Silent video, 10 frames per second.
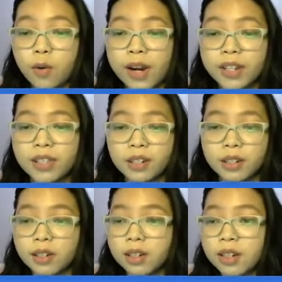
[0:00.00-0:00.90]
acquired
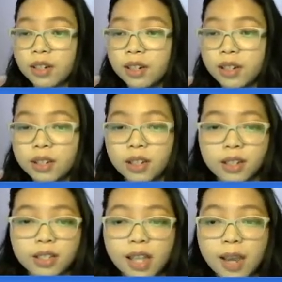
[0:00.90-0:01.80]
the
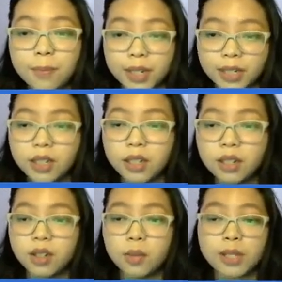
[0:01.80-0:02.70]
stipend,
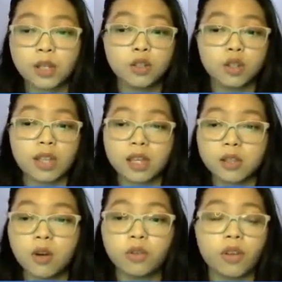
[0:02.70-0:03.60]
you must also take
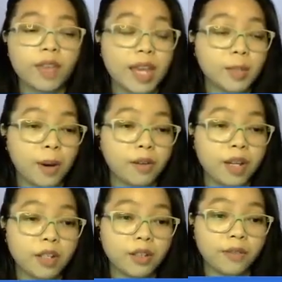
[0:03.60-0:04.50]
note of the
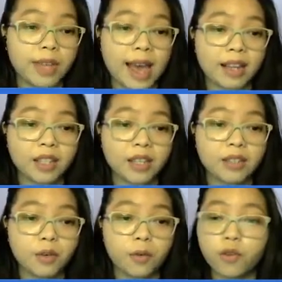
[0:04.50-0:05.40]
expiration of the
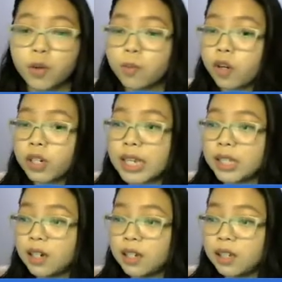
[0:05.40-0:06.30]
access. So for more
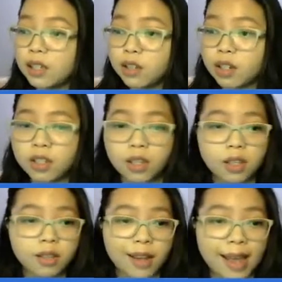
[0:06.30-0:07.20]
details,
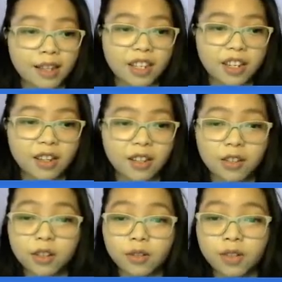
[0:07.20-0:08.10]
just scan the
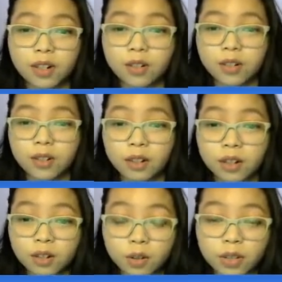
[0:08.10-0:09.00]
QR
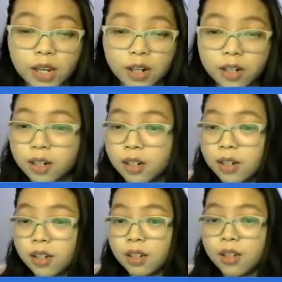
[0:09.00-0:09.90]
code here,
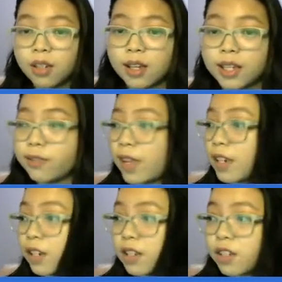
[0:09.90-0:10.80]
as
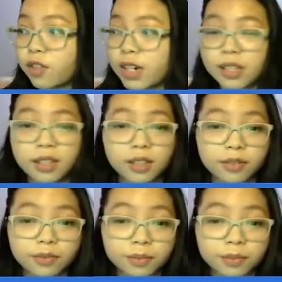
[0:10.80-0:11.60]
flash in the screen.